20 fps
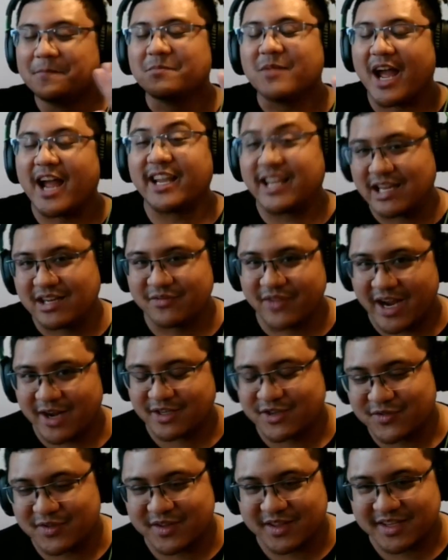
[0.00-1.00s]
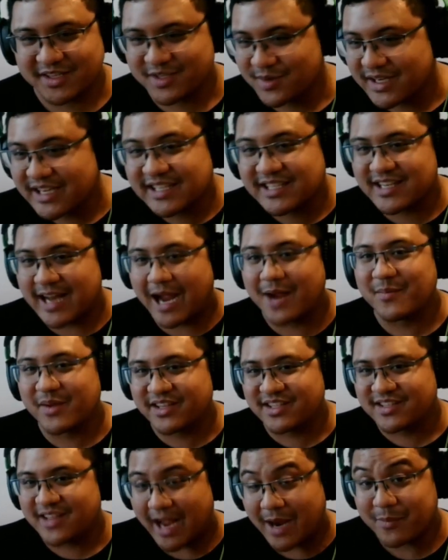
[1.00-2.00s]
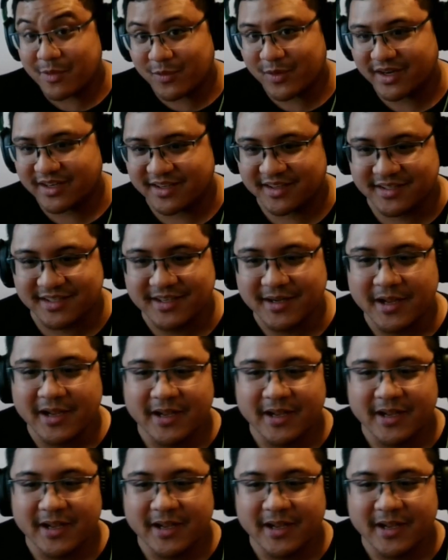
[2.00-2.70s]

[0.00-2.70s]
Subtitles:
I can vouch for this. I'm a witness.